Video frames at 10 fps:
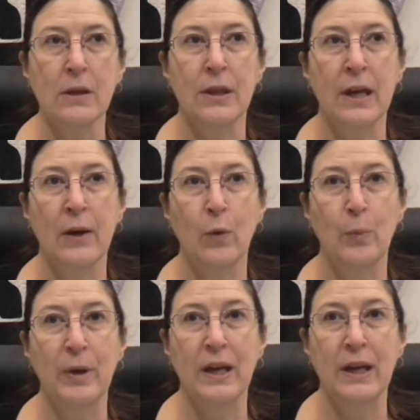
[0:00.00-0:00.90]
There will
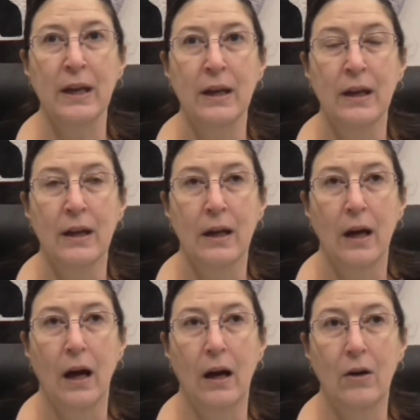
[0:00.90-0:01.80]
be
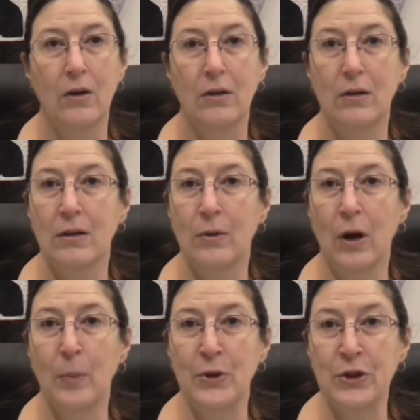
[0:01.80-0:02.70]

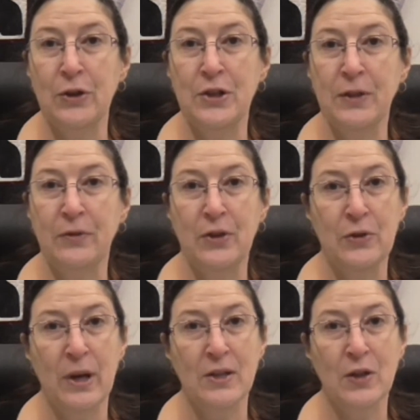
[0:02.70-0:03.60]
opportunity for you
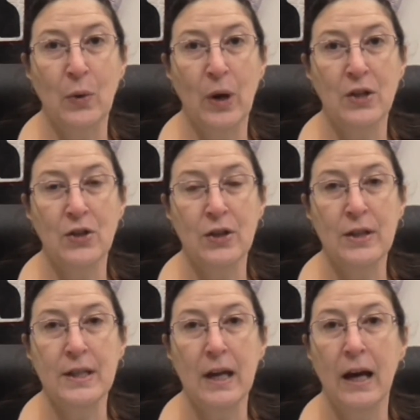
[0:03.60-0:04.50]
to ask
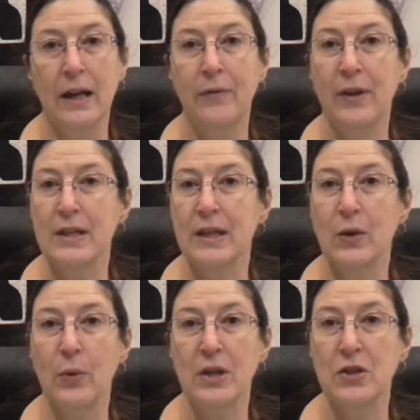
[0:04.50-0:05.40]
questions, and if there's any
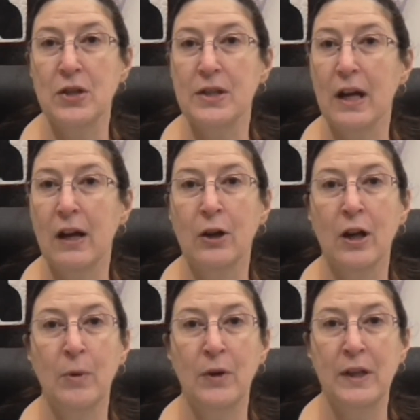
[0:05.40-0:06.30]
questions, I'll
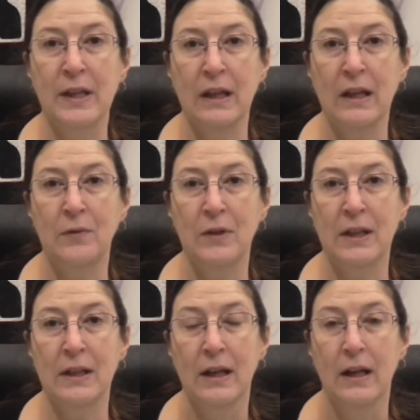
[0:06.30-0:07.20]
come on in the
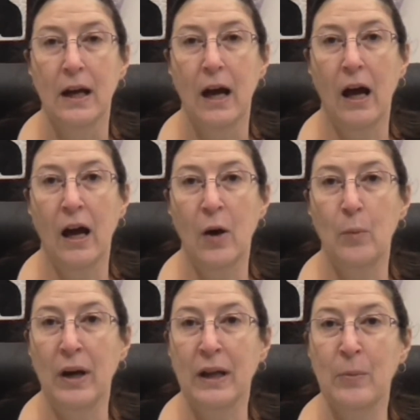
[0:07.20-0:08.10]
evening.
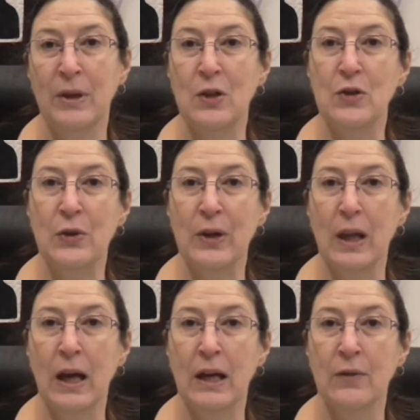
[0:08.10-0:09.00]
I'll come in and do a
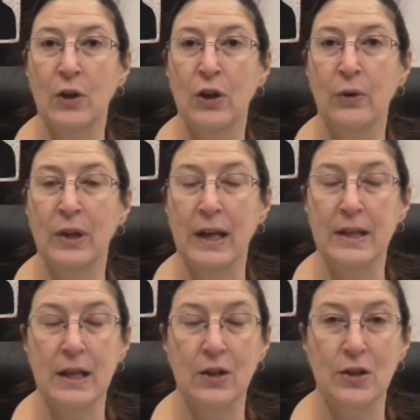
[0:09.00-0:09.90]
live Q&A
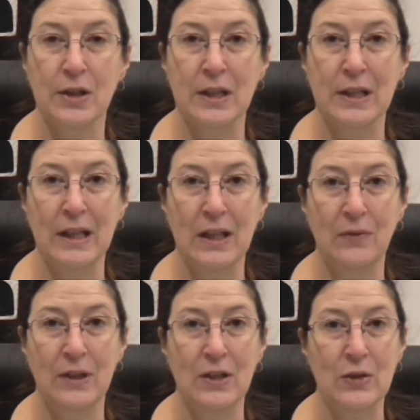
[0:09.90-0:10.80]
session in the
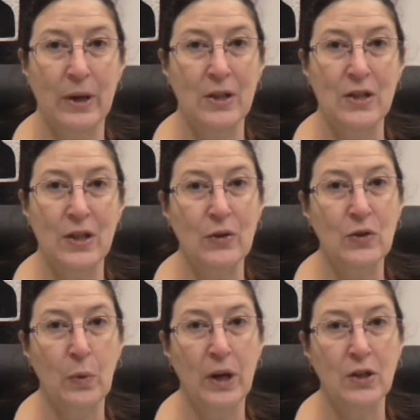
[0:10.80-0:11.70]
evening to answer
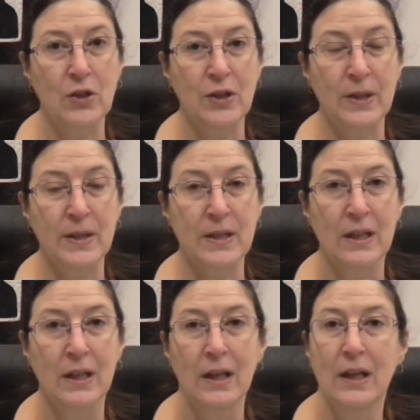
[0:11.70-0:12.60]
those questions.
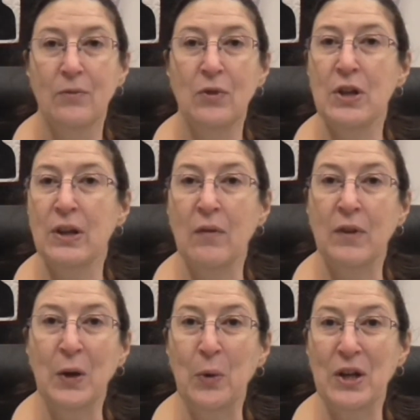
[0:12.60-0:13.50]
If you don't have
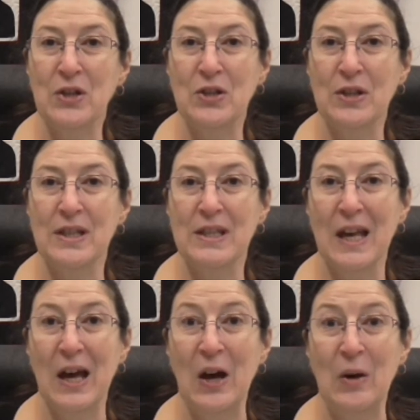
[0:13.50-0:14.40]
any questions,
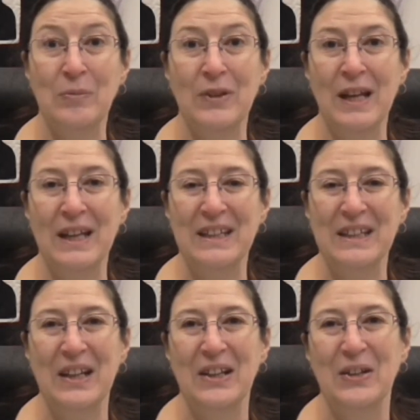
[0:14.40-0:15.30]
then